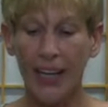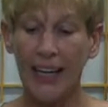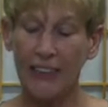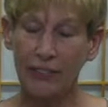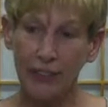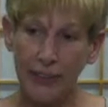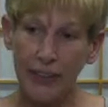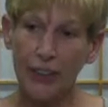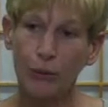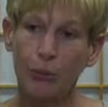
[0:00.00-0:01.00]
It's very
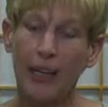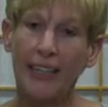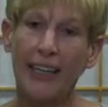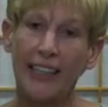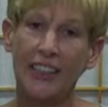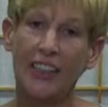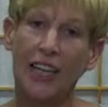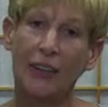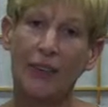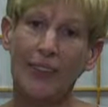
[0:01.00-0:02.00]
good meditation
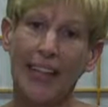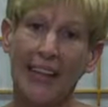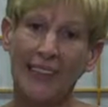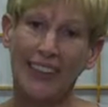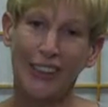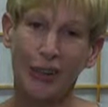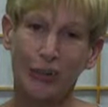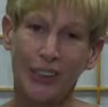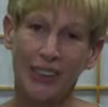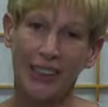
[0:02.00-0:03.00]
and relaxation
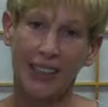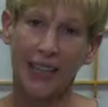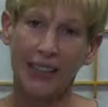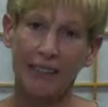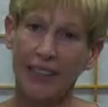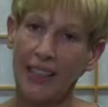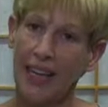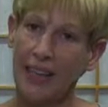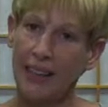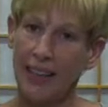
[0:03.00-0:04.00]
music. I love it,
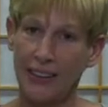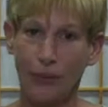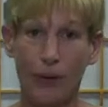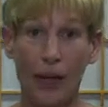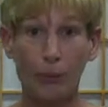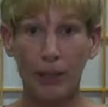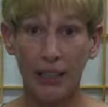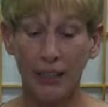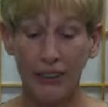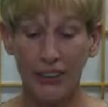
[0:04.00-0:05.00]
and that's why I play it
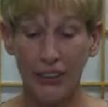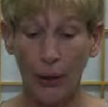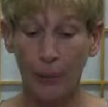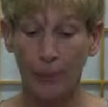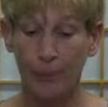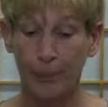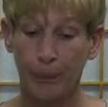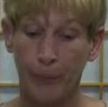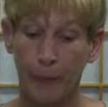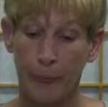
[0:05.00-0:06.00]
on the show.
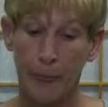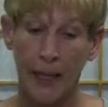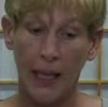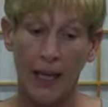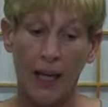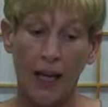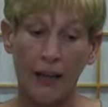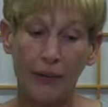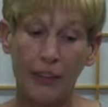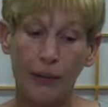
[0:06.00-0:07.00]
I
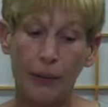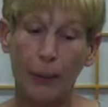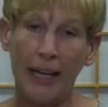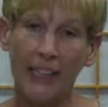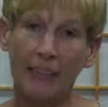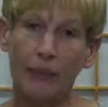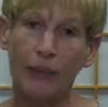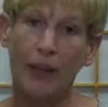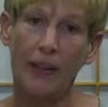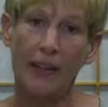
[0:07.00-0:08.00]
want to remind
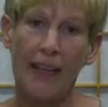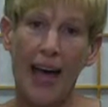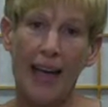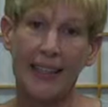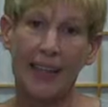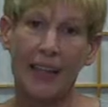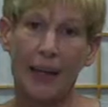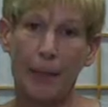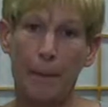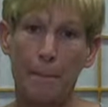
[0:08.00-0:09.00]
everyone that
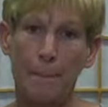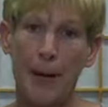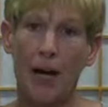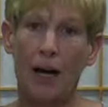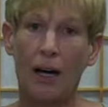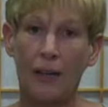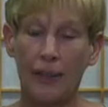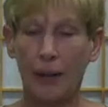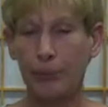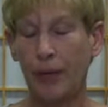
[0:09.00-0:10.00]
our
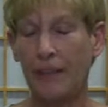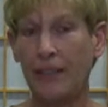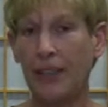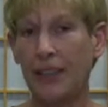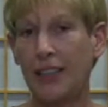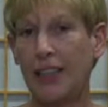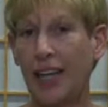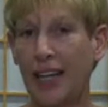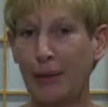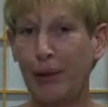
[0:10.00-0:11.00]
nonprofit,
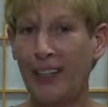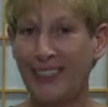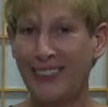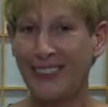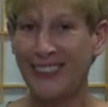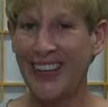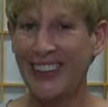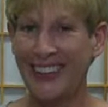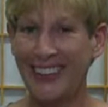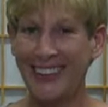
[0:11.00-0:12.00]
A Positive Light
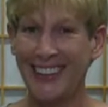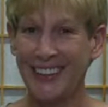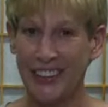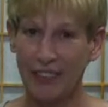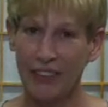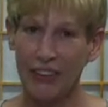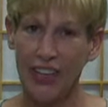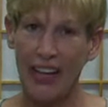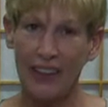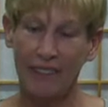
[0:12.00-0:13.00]
in Kelseyville,
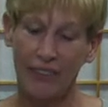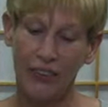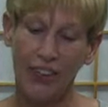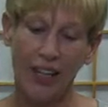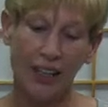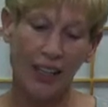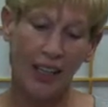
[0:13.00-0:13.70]
California,